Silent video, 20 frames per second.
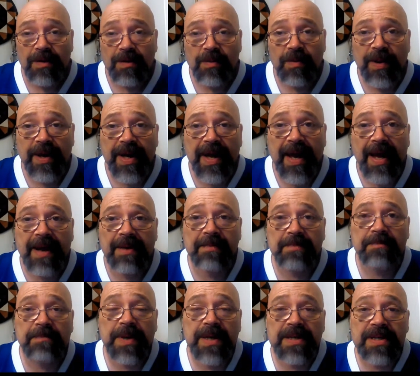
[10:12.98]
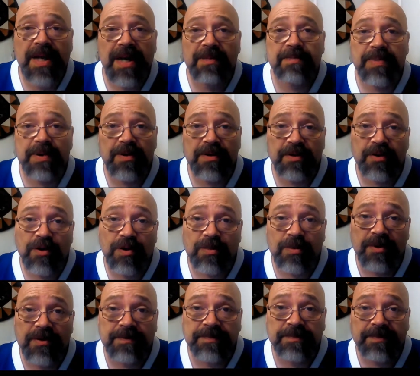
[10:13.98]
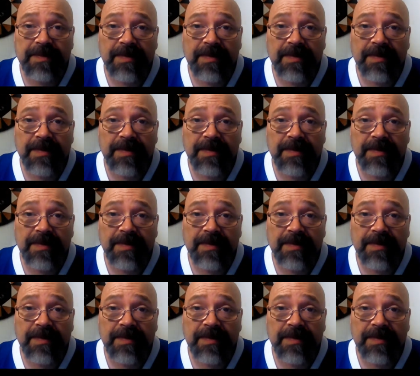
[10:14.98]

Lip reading: we at Big Time Paranormal